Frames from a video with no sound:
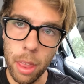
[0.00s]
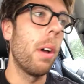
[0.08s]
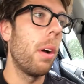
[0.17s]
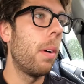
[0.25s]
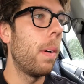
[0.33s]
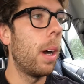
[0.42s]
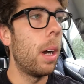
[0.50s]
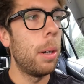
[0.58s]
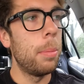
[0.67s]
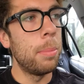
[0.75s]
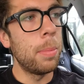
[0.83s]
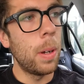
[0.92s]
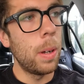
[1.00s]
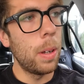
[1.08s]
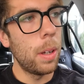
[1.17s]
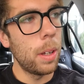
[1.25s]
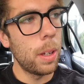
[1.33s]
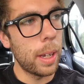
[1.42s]
So, um,
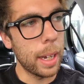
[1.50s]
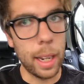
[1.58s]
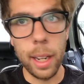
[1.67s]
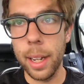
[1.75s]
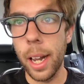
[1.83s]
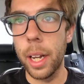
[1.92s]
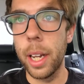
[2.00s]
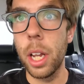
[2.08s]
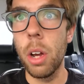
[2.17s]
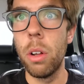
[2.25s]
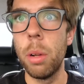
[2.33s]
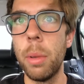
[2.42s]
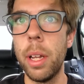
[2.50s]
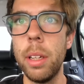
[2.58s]
I gotta, I gotta get going, I'm